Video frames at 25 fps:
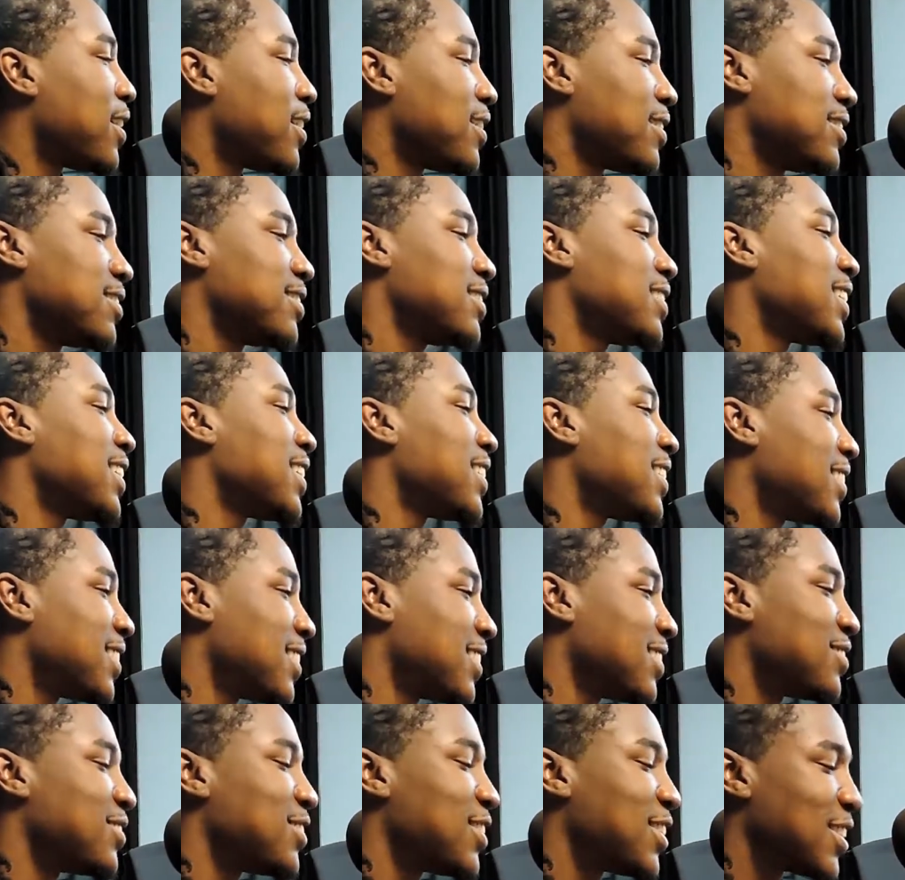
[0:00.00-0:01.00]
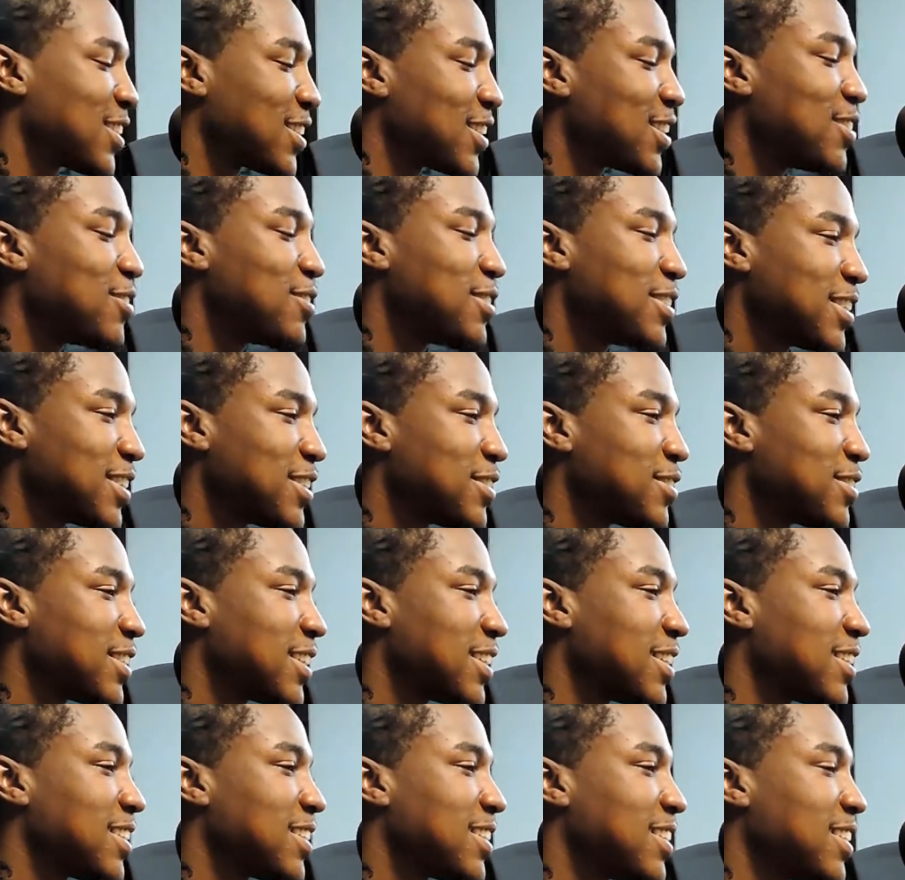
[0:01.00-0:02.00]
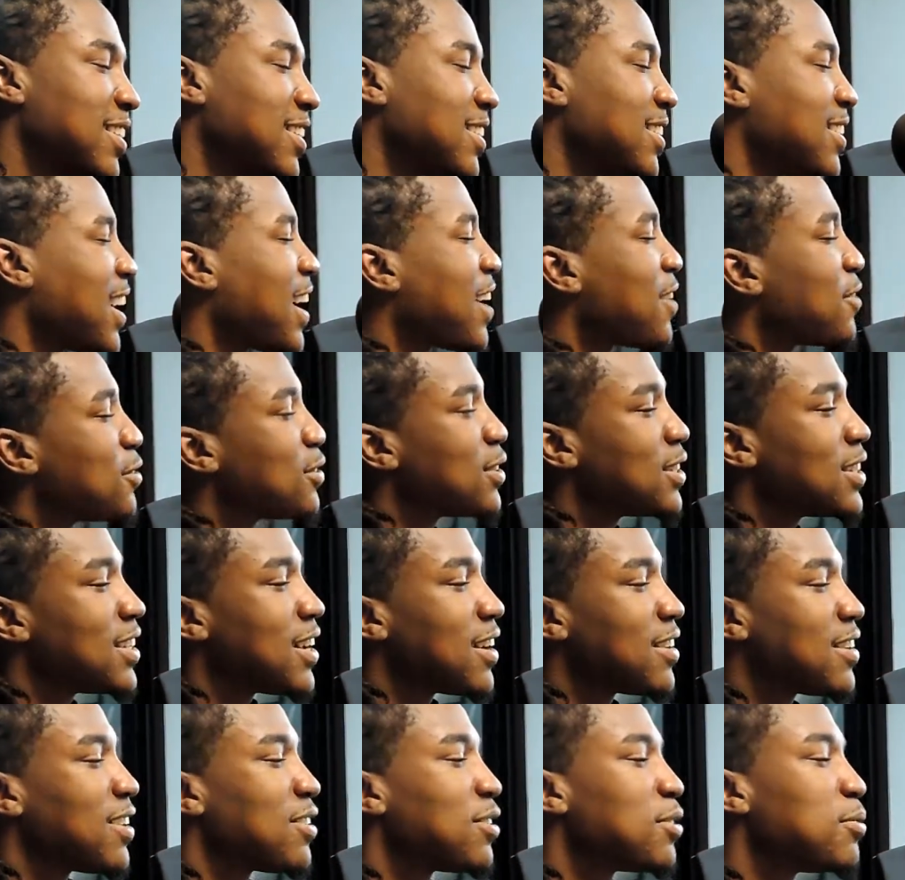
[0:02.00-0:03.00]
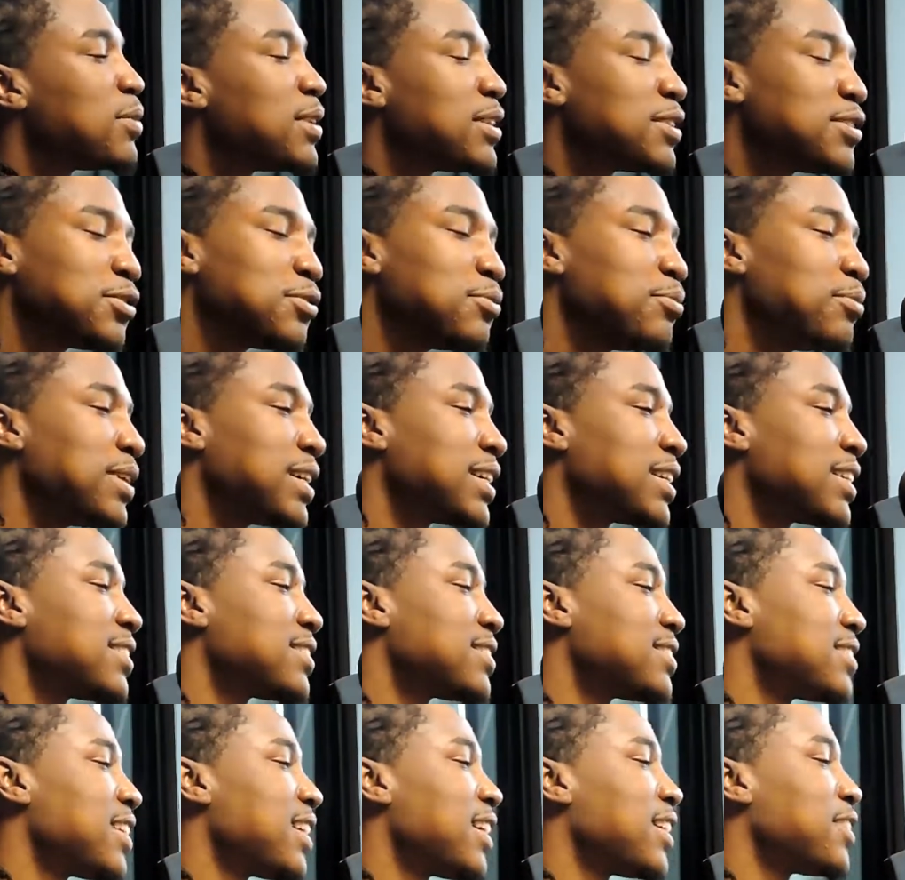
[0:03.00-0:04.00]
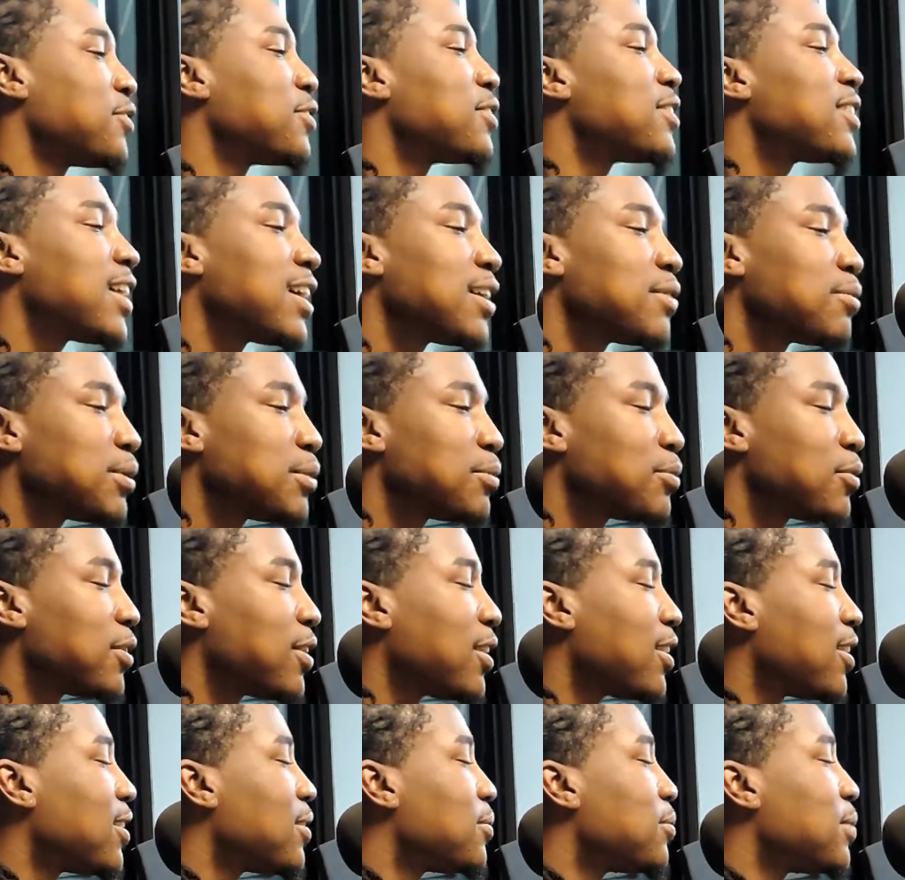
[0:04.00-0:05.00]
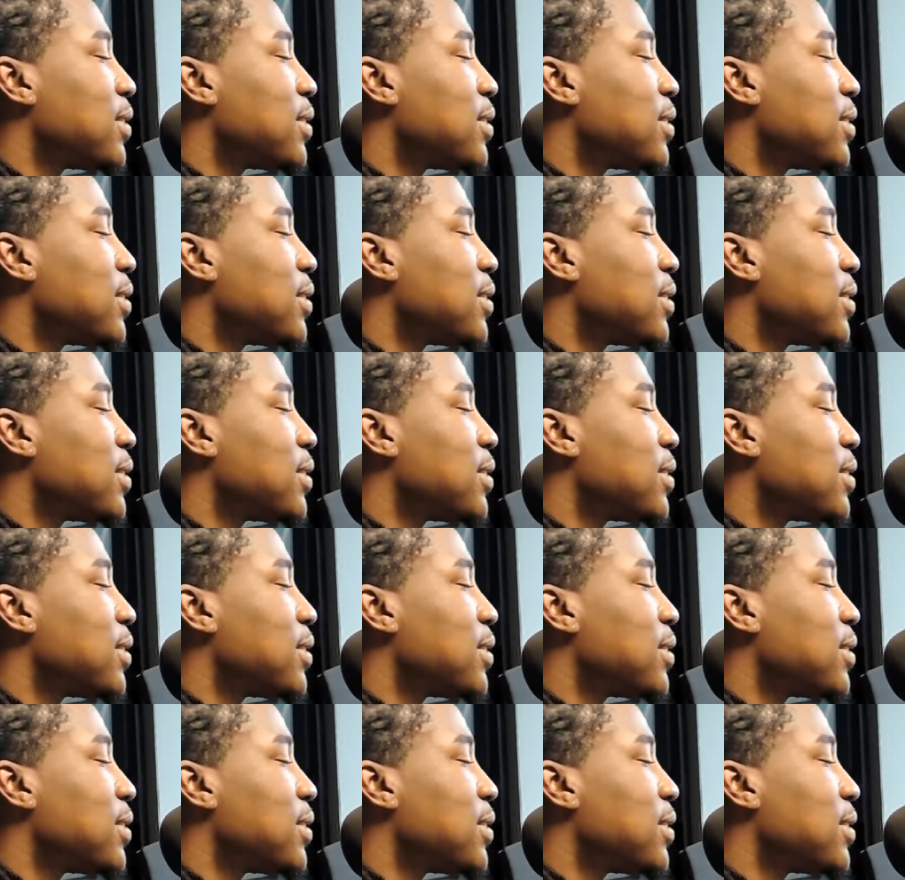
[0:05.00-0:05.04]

Okay, yeah. Do you get into that? Not really. I've never been too big into that. I know a lot of people are, but